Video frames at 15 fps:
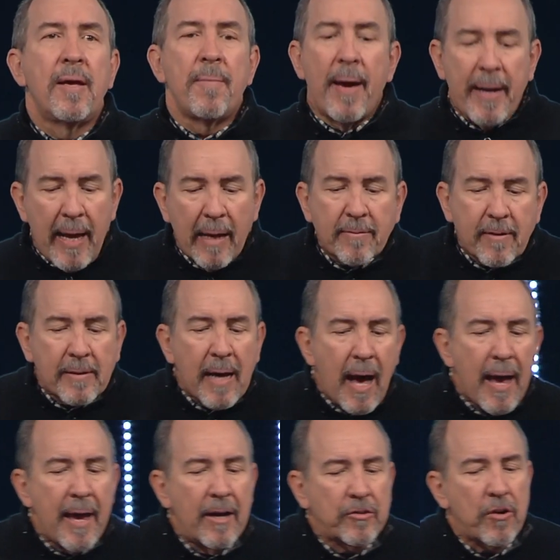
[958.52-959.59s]
Man,
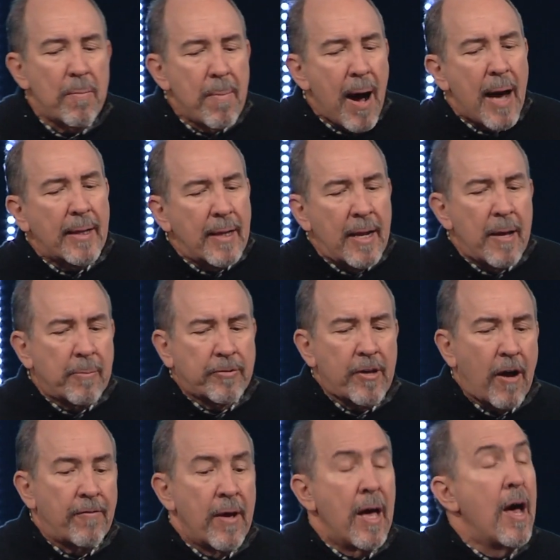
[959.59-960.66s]
Hezekiah is reminding himself